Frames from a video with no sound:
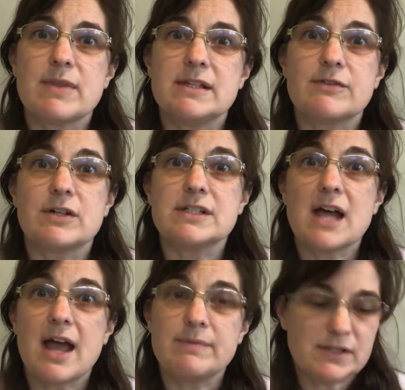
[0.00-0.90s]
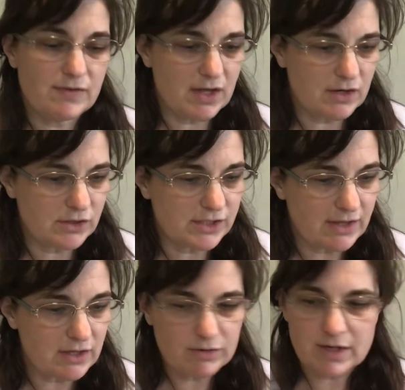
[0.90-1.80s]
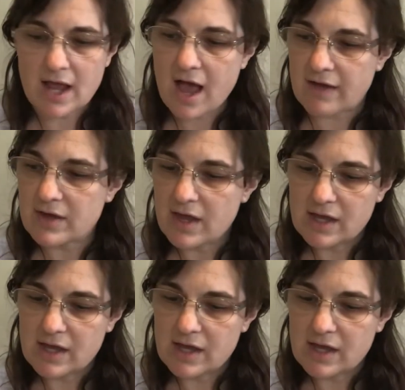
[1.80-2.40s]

the different types of energy that you can have.